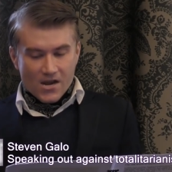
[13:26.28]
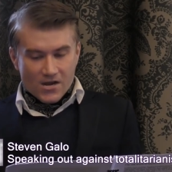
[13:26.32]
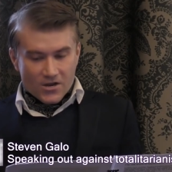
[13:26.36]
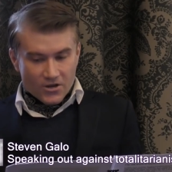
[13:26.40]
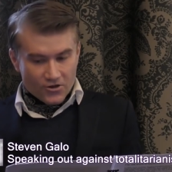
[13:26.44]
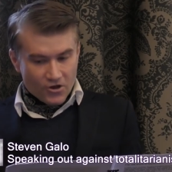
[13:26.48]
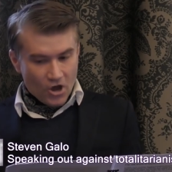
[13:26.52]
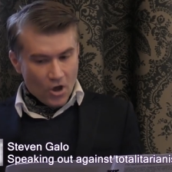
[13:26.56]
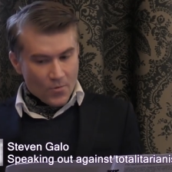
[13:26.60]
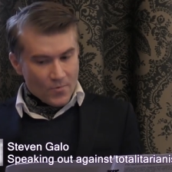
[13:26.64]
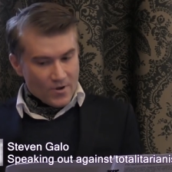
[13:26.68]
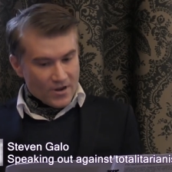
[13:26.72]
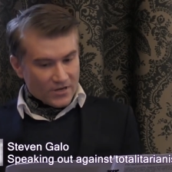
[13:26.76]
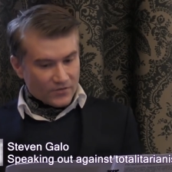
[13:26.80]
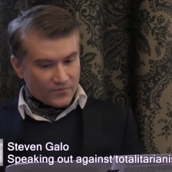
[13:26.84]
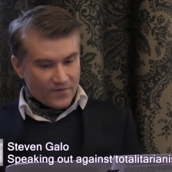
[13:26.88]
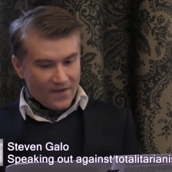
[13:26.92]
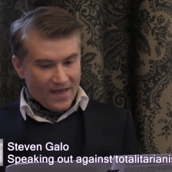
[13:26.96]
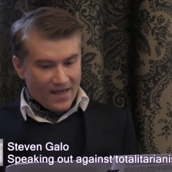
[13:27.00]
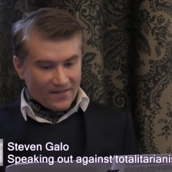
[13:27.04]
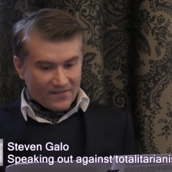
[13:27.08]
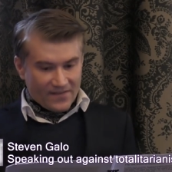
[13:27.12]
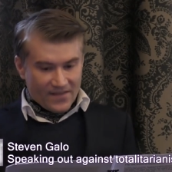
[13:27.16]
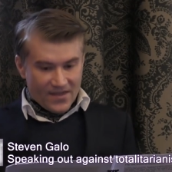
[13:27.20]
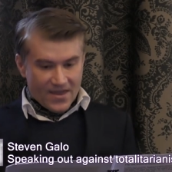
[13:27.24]
The communist
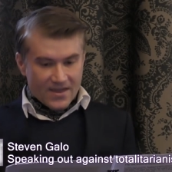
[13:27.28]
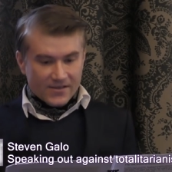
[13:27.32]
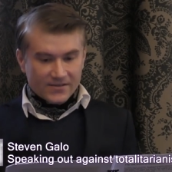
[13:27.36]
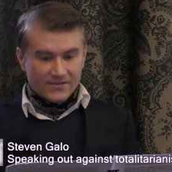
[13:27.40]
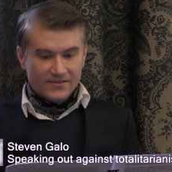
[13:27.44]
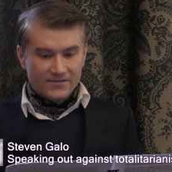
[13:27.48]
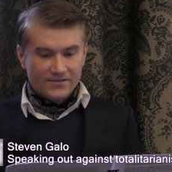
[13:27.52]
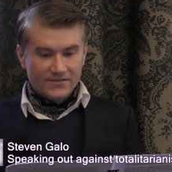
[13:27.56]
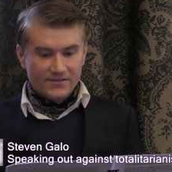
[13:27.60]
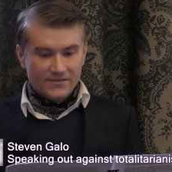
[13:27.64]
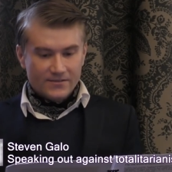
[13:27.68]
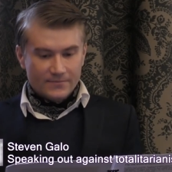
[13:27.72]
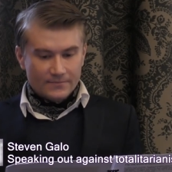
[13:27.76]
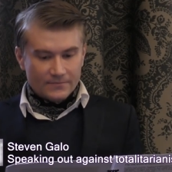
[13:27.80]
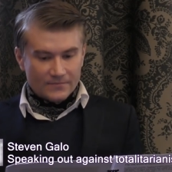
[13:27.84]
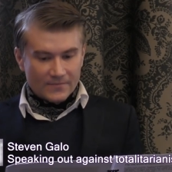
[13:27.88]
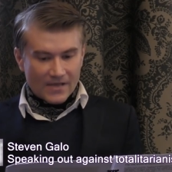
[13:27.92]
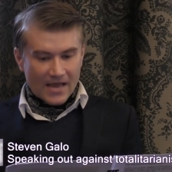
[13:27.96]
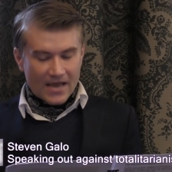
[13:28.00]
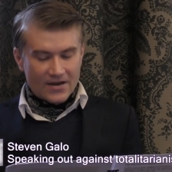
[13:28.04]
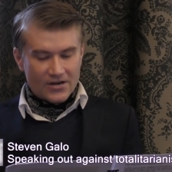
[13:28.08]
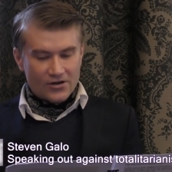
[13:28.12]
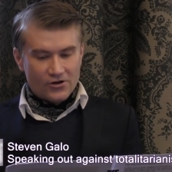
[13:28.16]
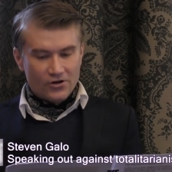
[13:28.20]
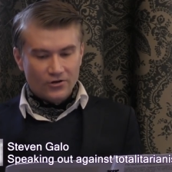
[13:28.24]
atheists
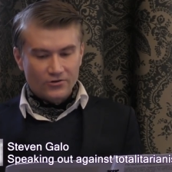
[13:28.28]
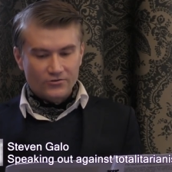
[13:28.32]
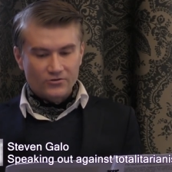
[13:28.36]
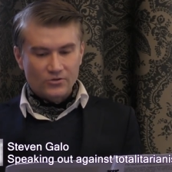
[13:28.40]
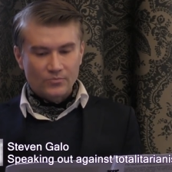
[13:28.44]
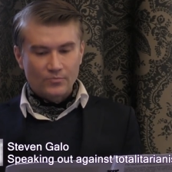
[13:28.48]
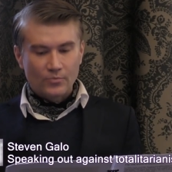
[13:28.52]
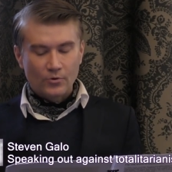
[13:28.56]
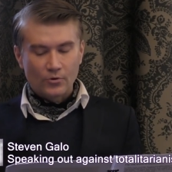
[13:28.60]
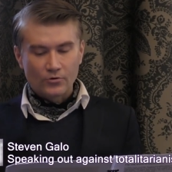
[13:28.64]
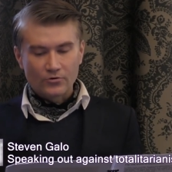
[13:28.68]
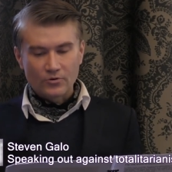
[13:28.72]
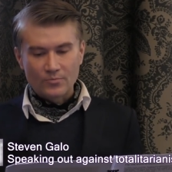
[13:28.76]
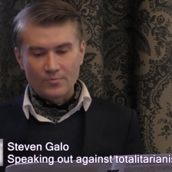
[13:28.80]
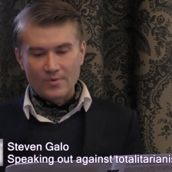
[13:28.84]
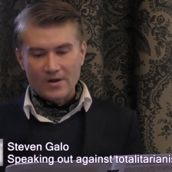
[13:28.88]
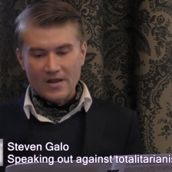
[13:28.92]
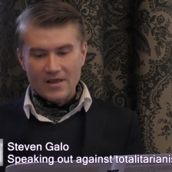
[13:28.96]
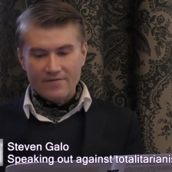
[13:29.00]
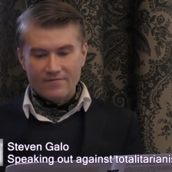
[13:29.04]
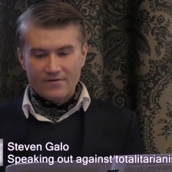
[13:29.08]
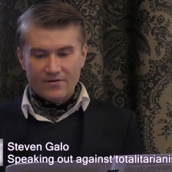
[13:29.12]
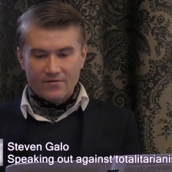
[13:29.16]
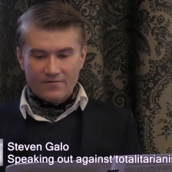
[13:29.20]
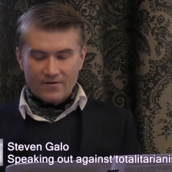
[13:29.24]
I did not support or
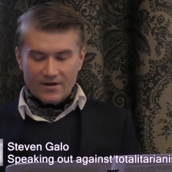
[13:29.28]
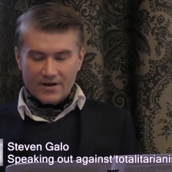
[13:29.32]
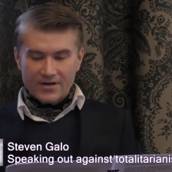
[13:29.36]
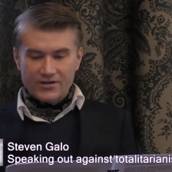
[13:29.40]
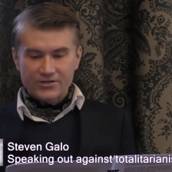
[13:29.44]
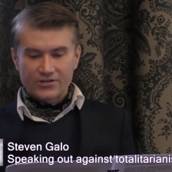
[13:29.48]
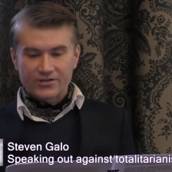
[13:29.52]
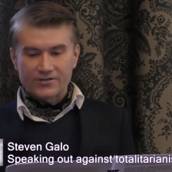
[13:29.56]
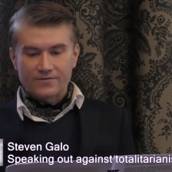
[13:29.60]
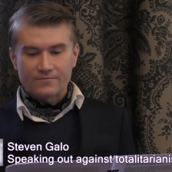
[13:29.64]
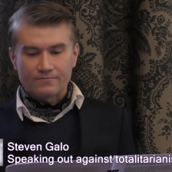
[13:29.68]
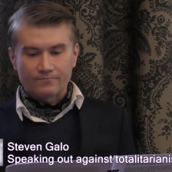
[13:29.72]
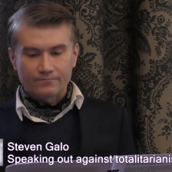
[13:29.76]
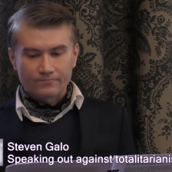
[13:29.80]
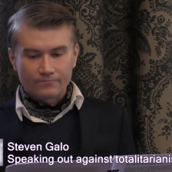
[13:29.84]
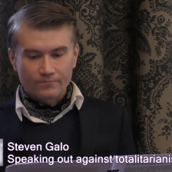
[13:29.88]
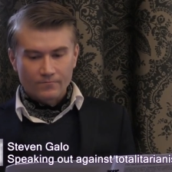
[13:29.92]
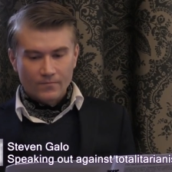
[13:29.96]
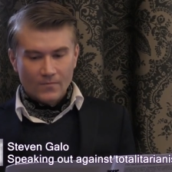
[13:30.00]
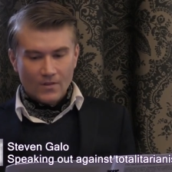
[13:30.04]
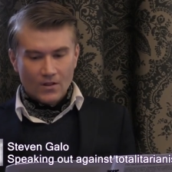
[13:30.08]
believe in religion.